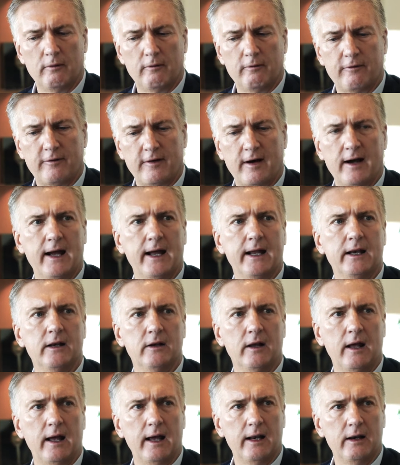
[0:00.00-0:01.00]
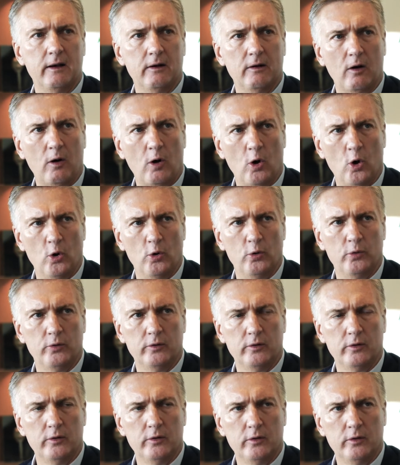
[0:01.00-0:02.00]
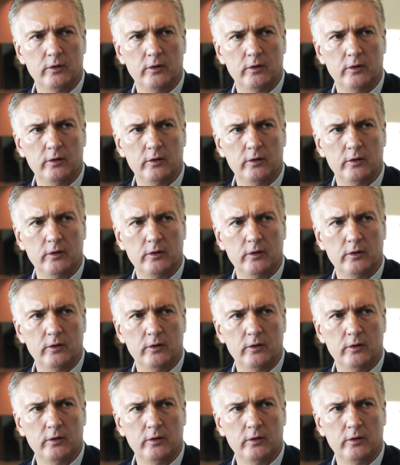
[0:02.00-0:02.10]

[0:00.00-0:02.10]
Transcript: find and own